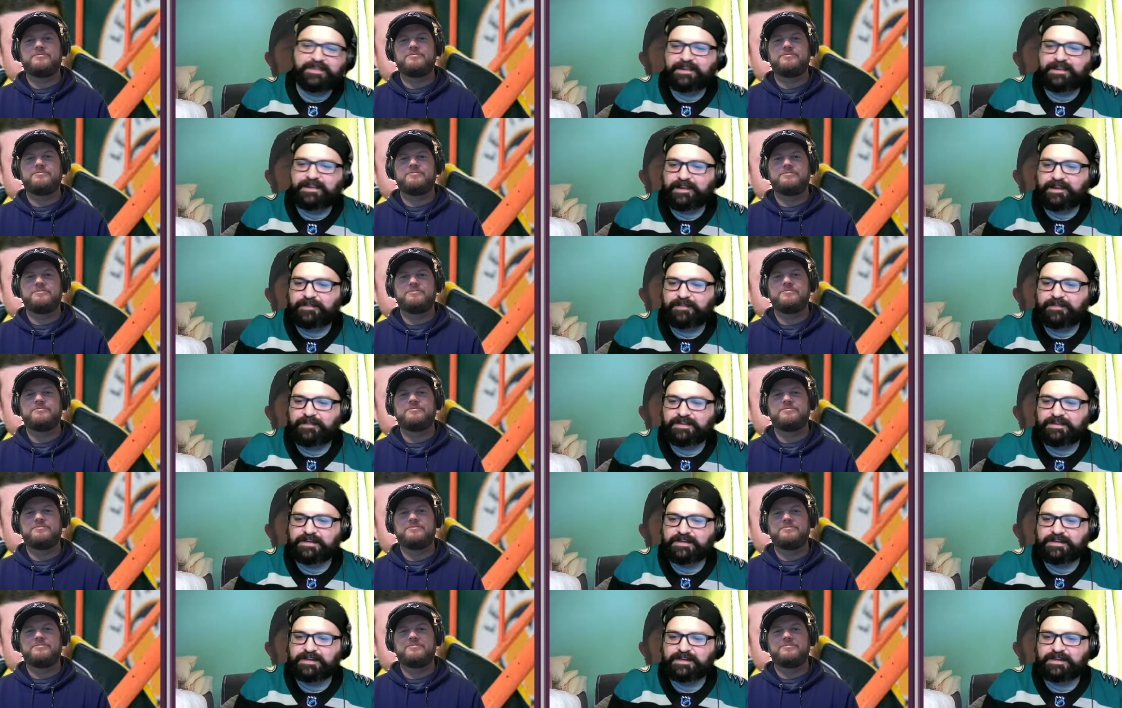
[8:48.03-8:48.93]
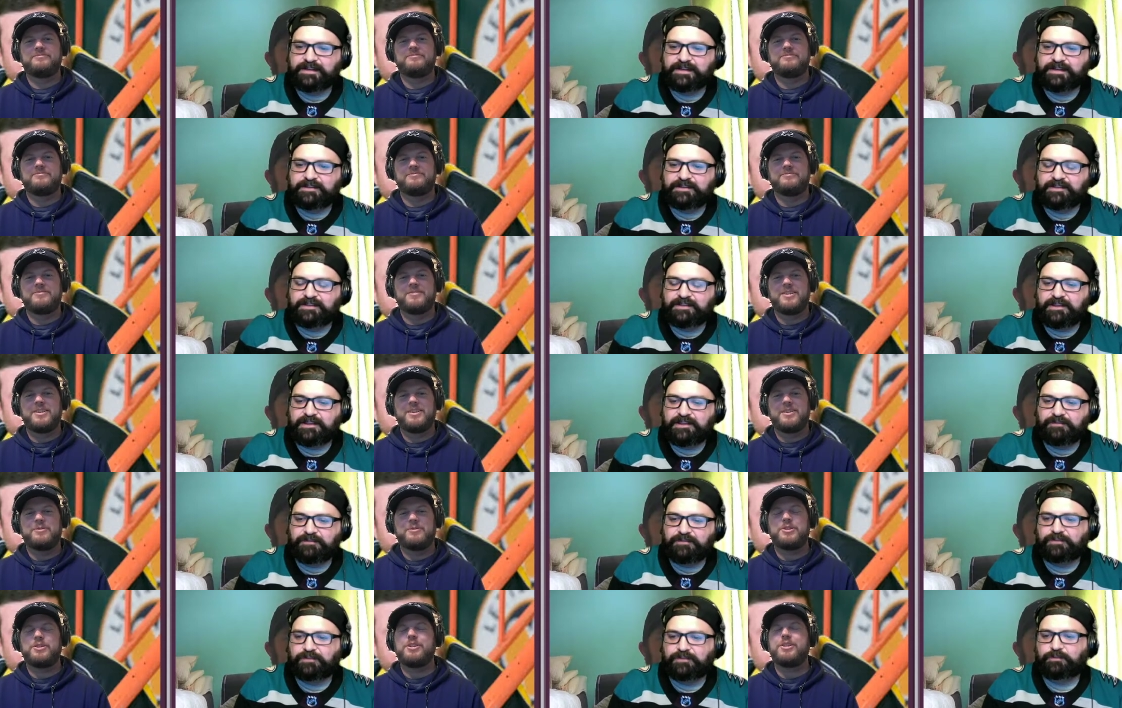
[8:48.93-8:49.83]
Speaker 1: uh, Dave also
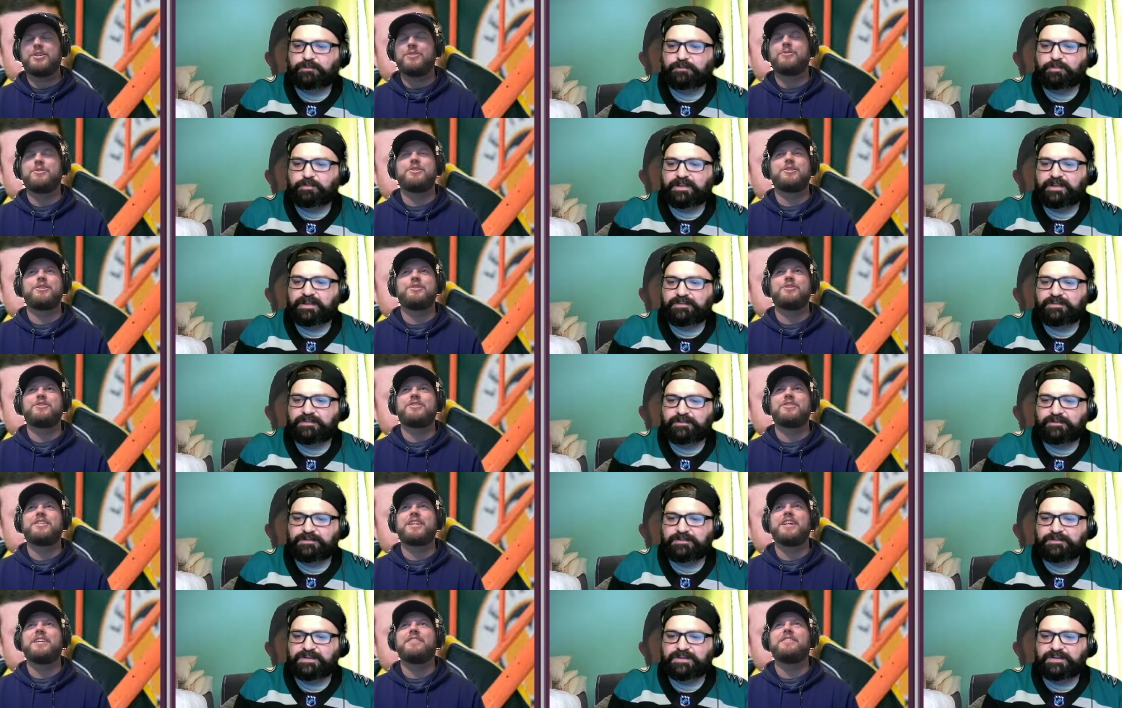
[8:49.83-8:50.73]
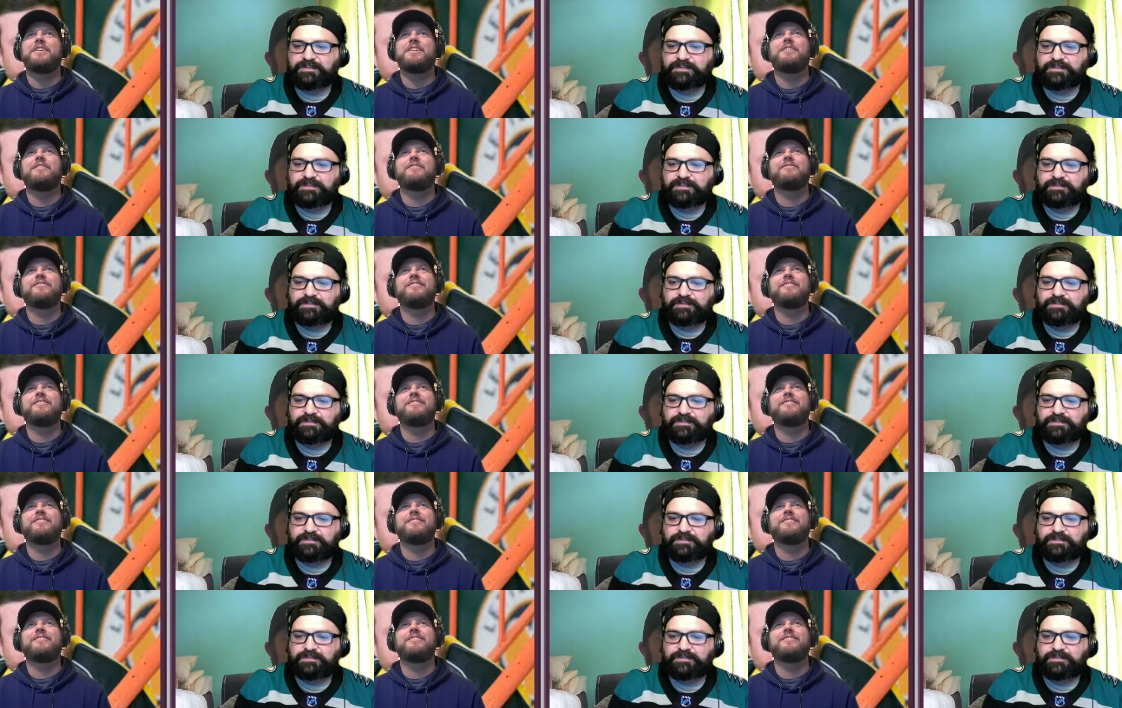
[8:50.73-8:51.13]
replies in the chat says, "Stayed there."